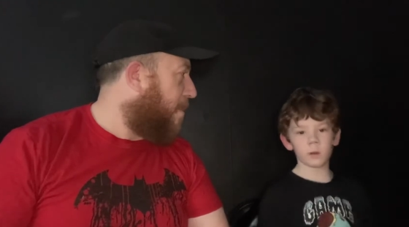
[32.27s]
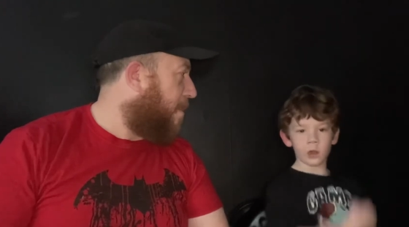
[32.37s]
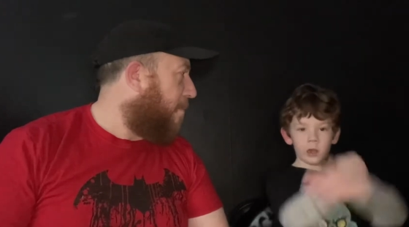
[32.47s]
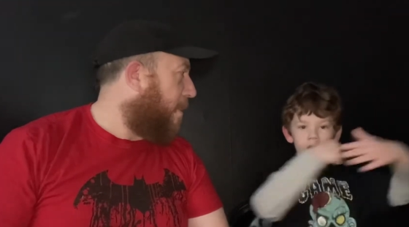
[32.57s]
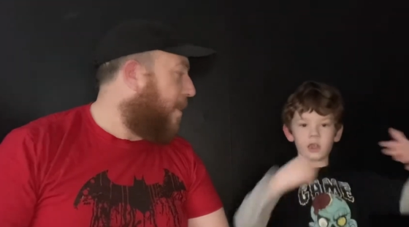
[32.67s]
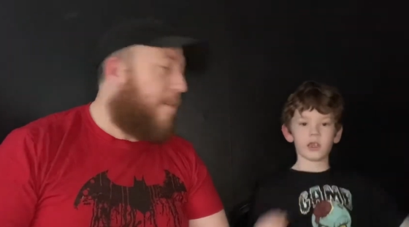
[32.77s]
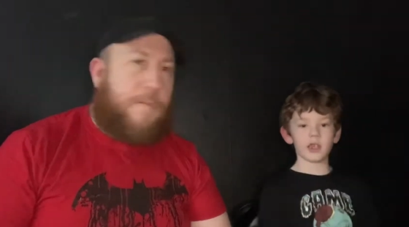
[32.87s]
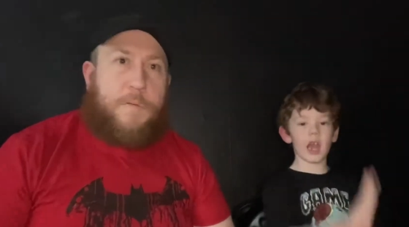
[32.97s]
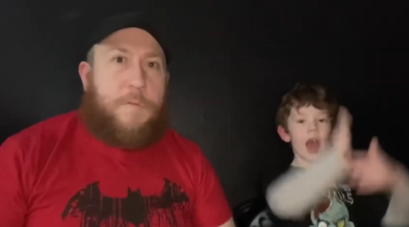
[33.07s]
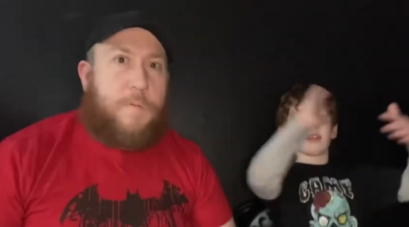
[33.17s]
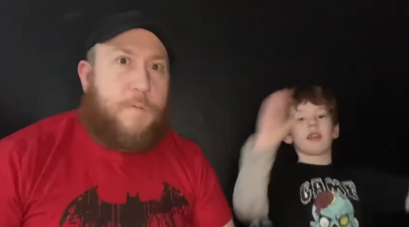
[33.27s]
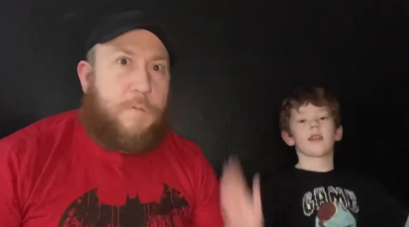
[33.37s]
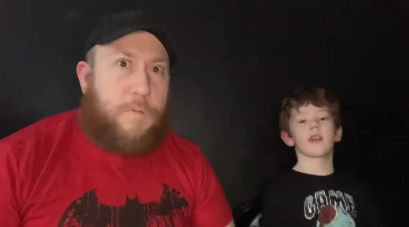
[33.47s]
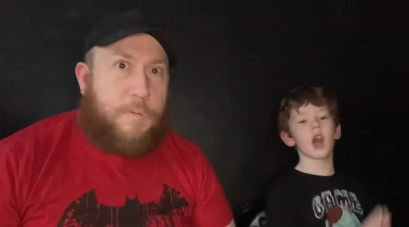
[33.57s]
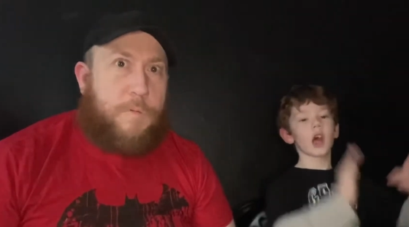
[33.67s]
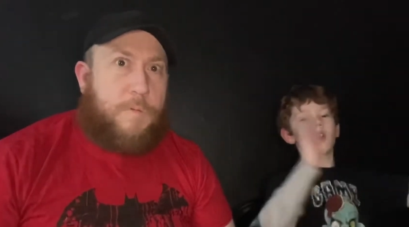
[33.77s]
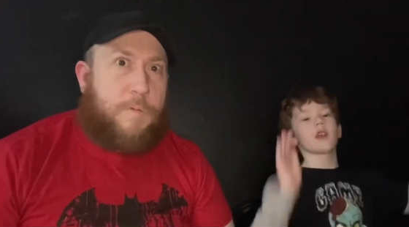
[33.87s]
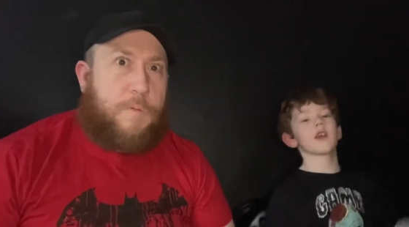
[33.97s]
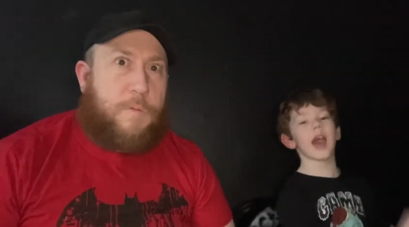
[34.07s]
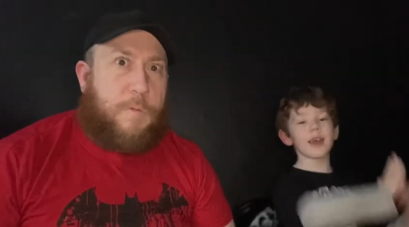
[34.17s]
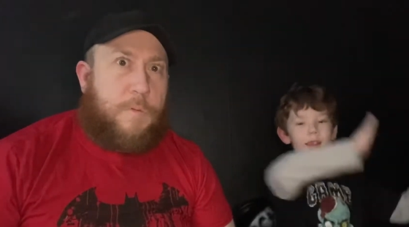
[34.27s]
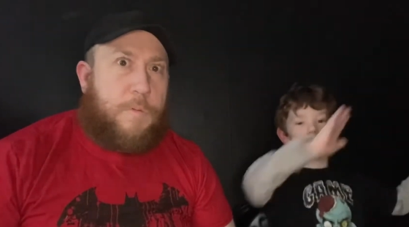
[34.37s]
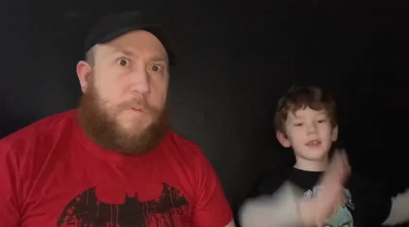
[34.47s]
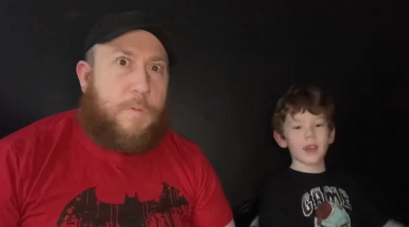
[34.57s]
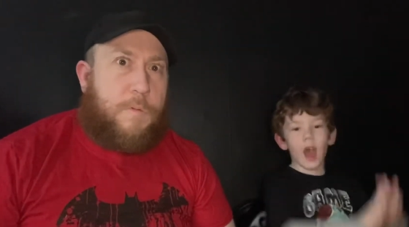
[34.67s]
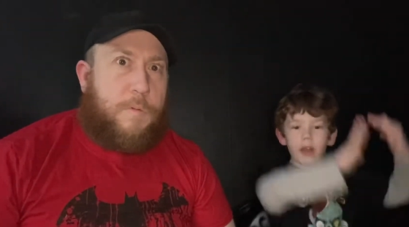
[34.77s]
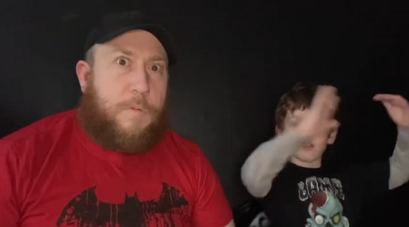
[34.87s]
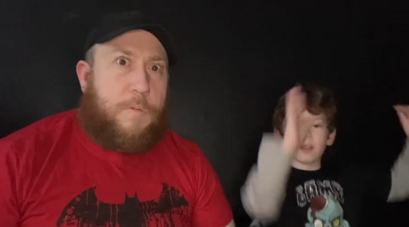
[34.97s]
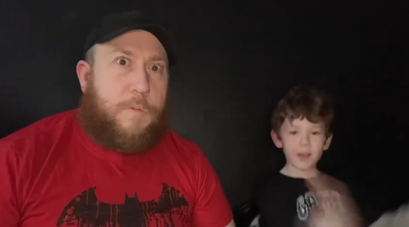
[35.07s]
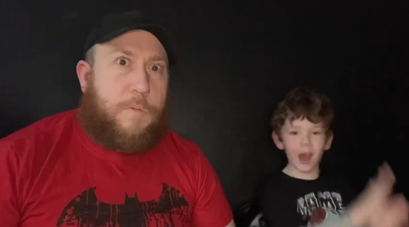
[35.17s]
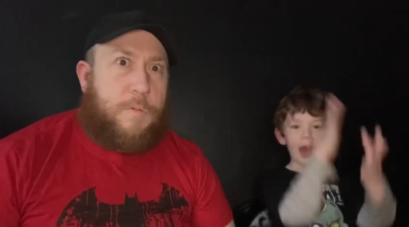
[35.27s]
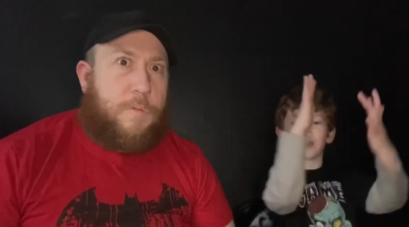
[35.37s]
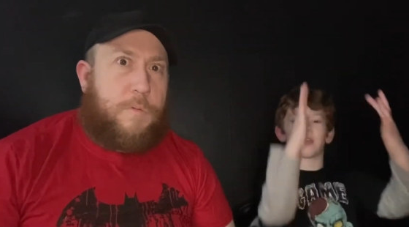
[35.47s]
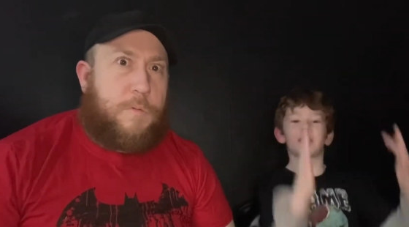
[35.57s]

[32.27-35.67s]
Speaker 1: aren't we? Yes, yes, yes, yes, yes.